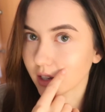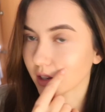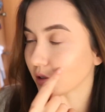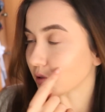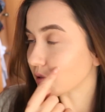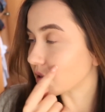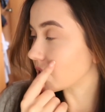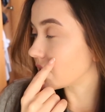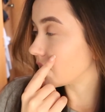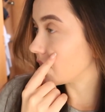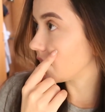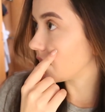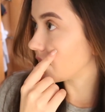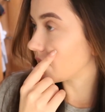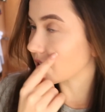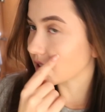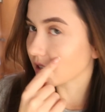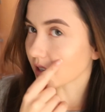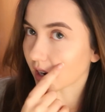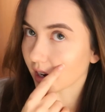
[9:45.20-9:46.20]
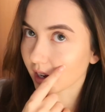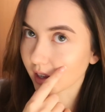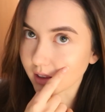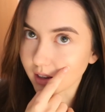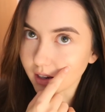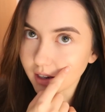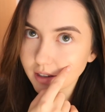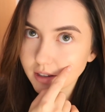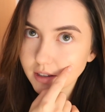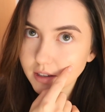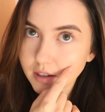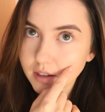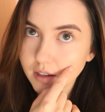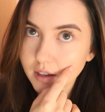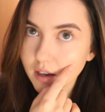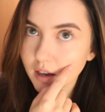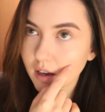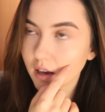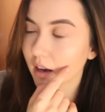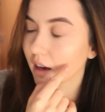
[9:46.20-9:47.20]
can you see this highlight?
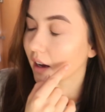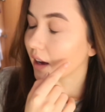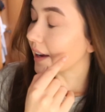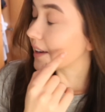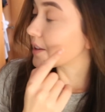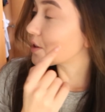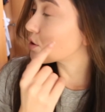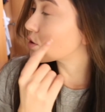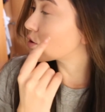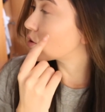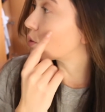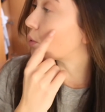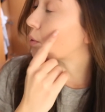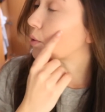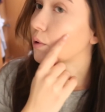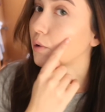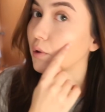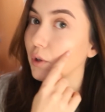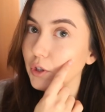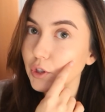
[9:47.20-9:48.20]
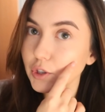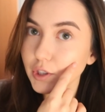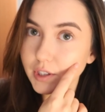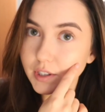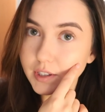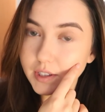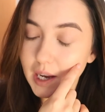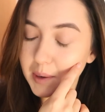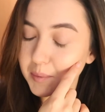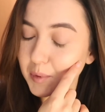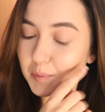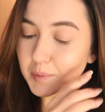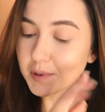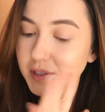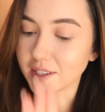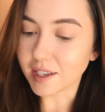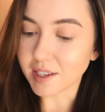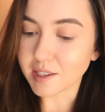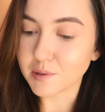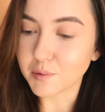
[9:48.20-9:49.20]
It's so gorgeous, I'm
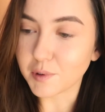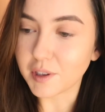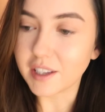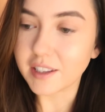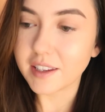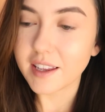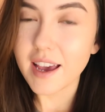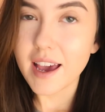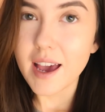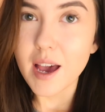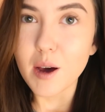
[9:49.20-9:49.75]
obsessed with it.